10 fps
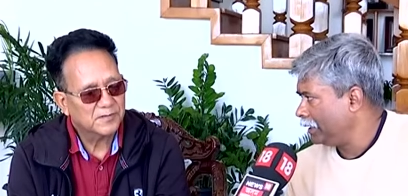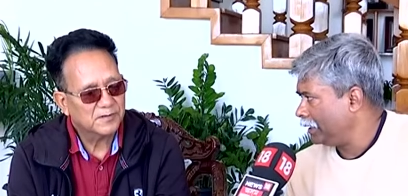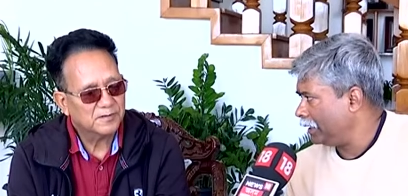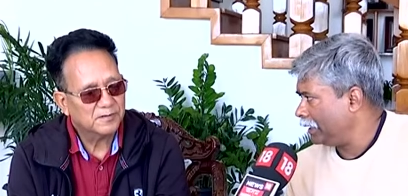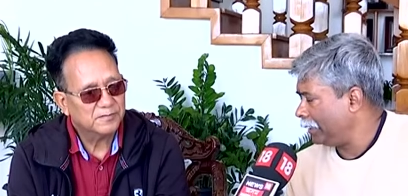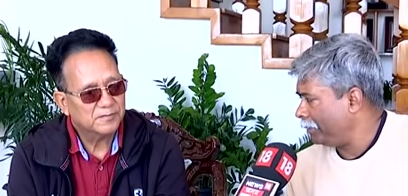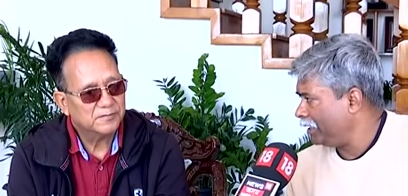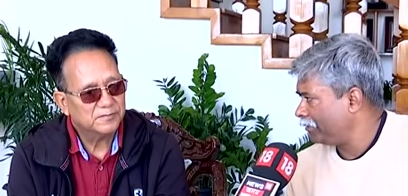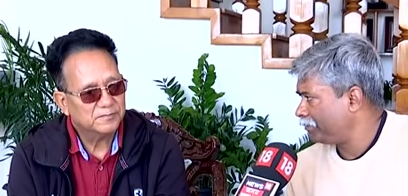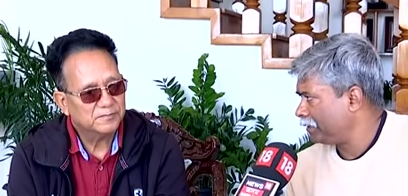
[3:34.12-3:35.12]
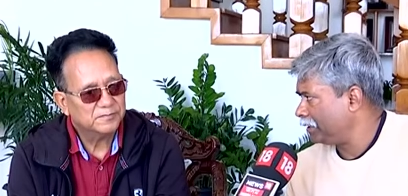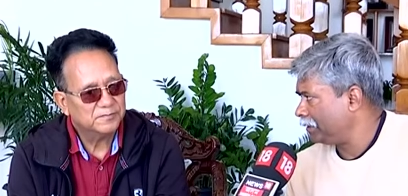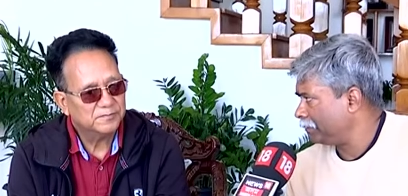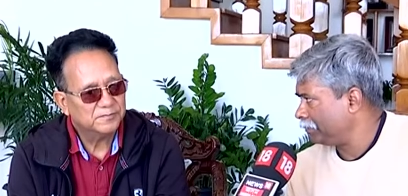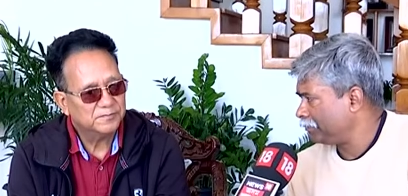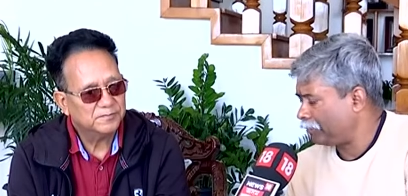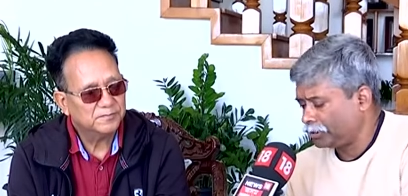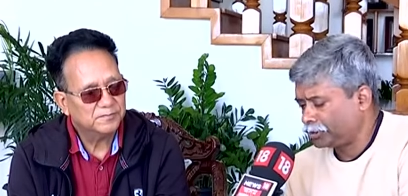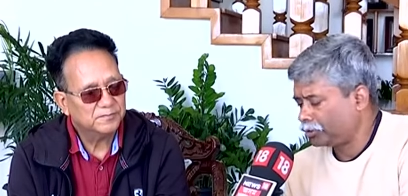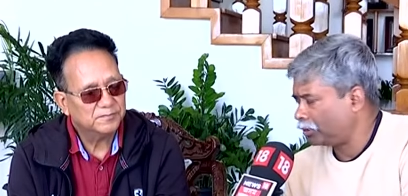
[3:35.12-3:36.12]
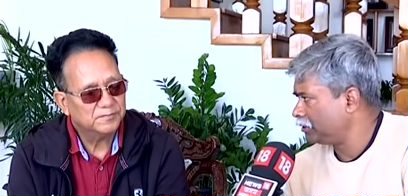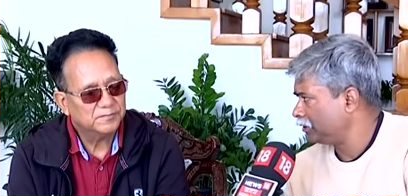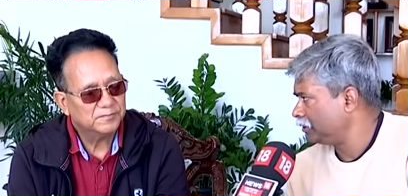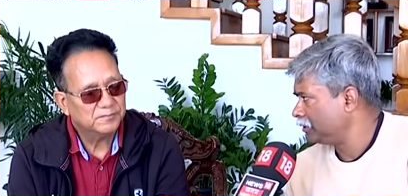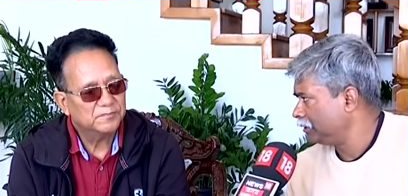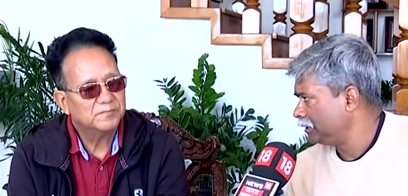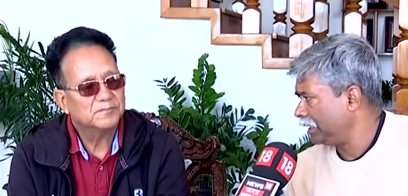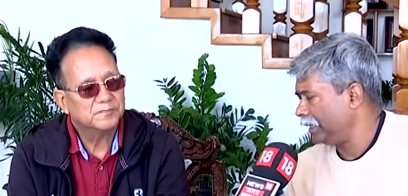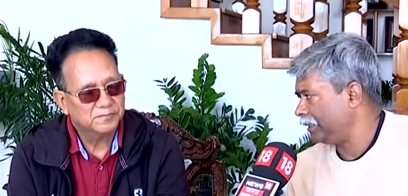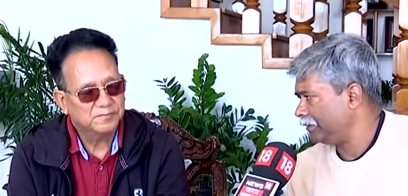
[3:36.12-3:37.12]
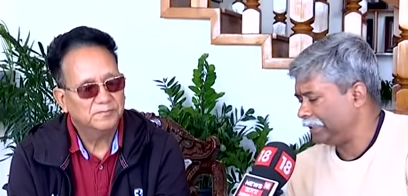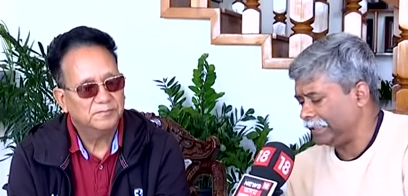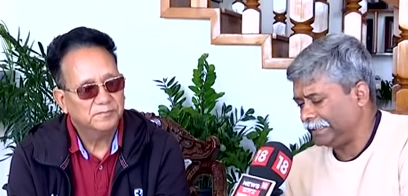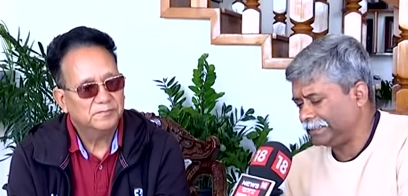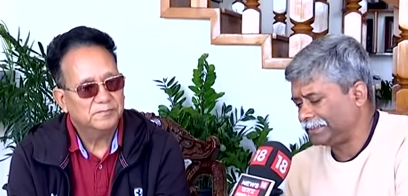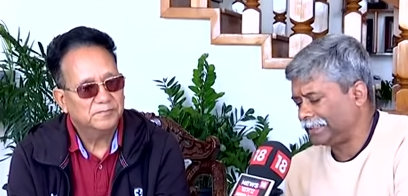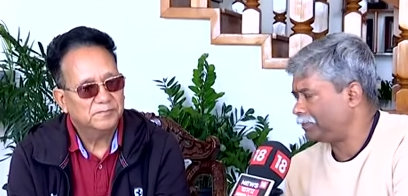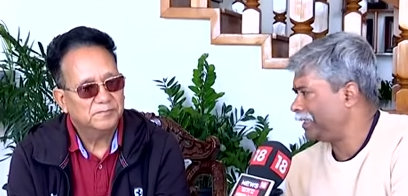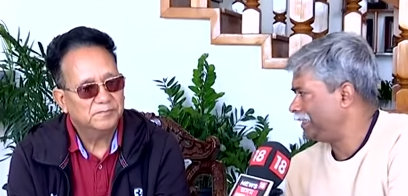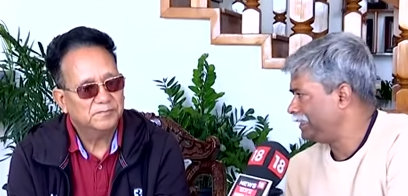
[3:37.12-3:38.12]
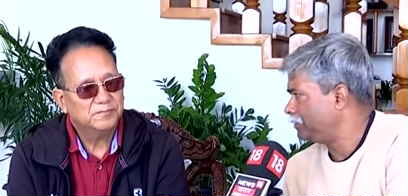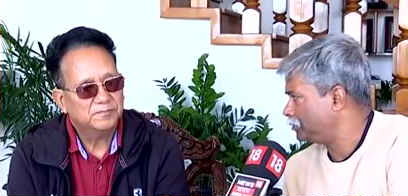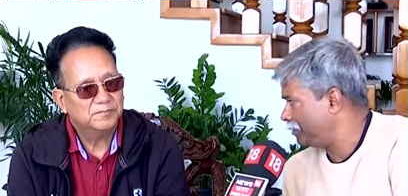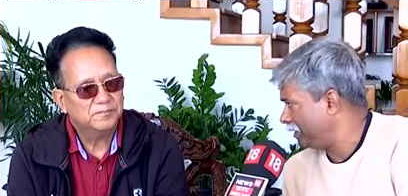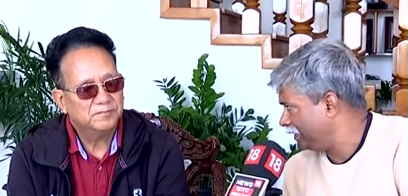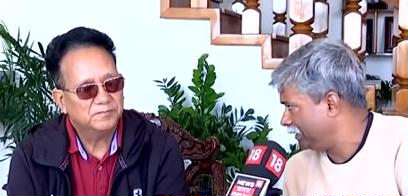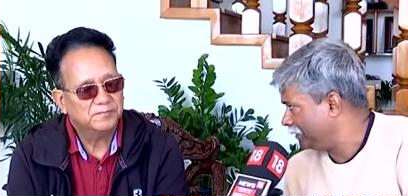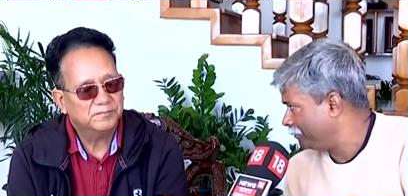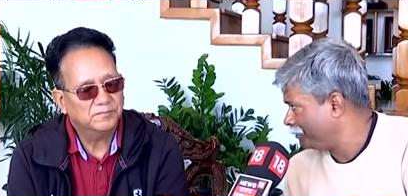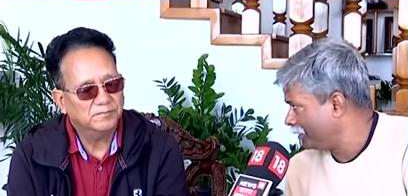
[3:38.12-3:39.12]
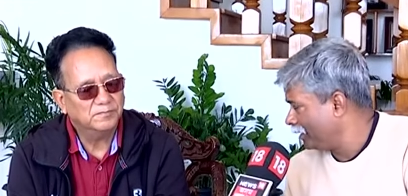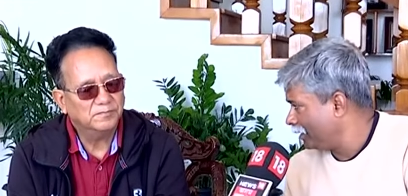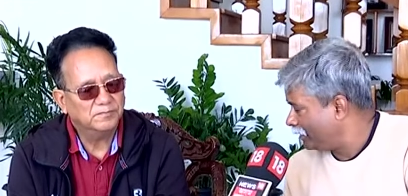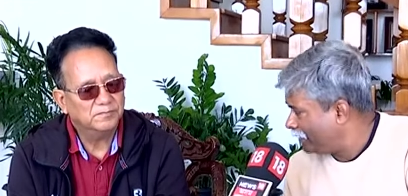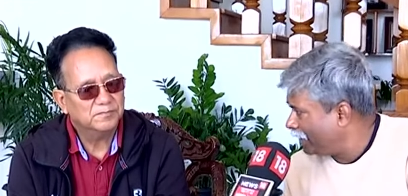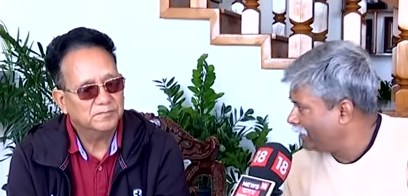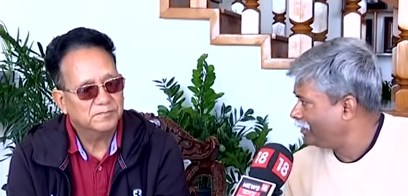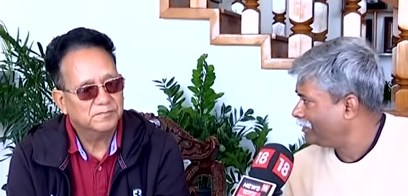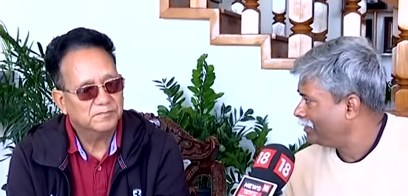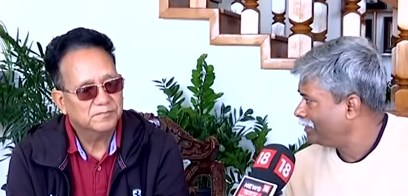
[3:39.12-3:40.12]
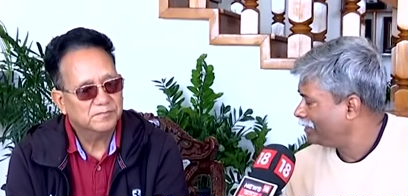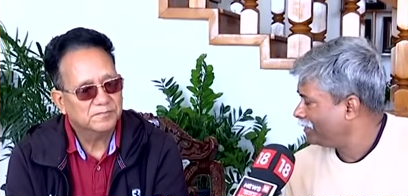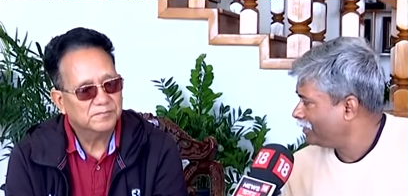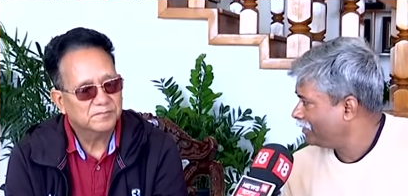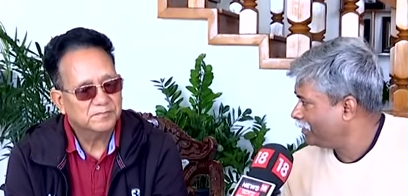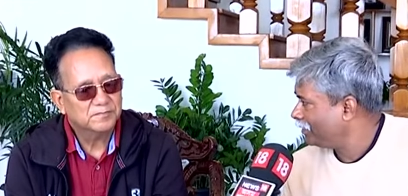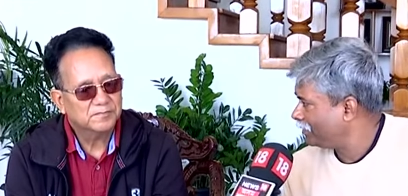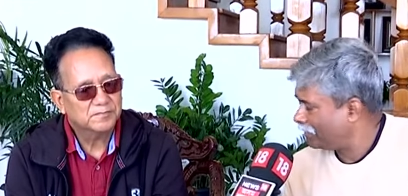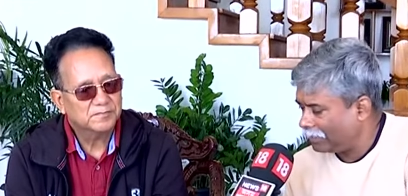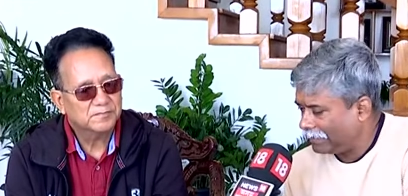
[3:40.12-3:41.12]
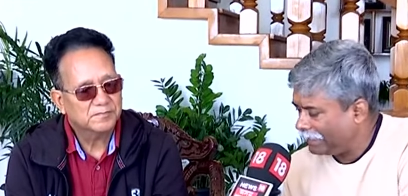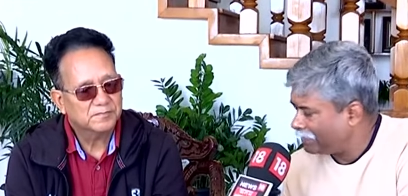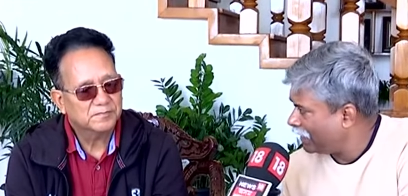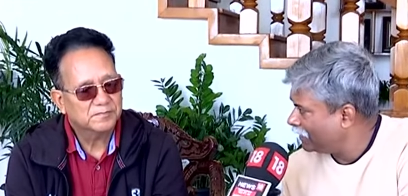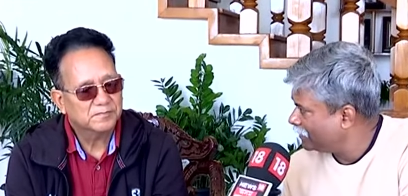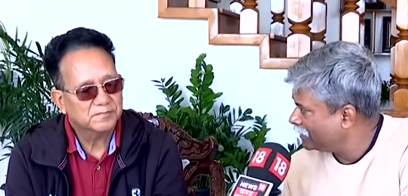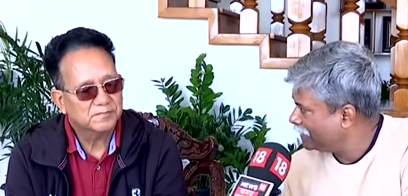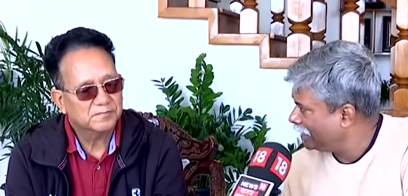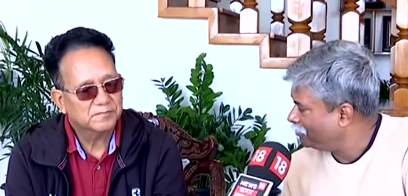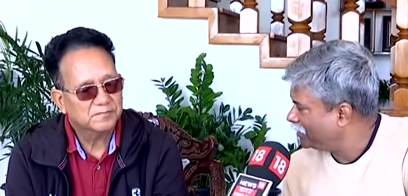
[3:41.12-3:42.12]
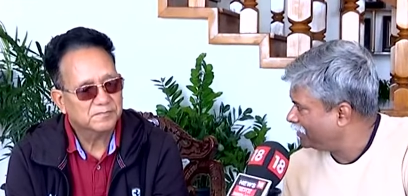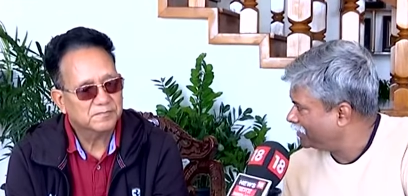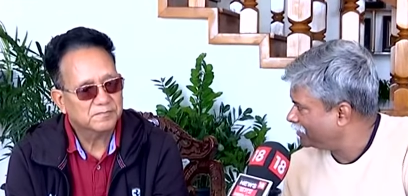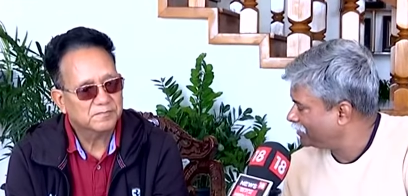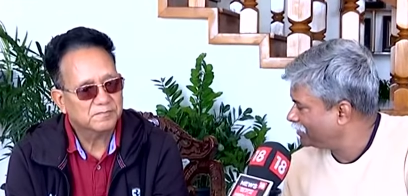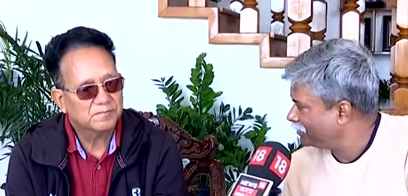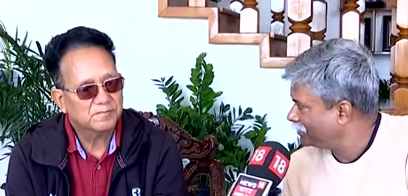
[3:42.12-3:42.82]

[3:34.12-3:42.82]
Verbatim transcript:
Speaker 1: uh, M N F uh, falls short and it gets around eighteen to twenty, mm. Then the entire game changes.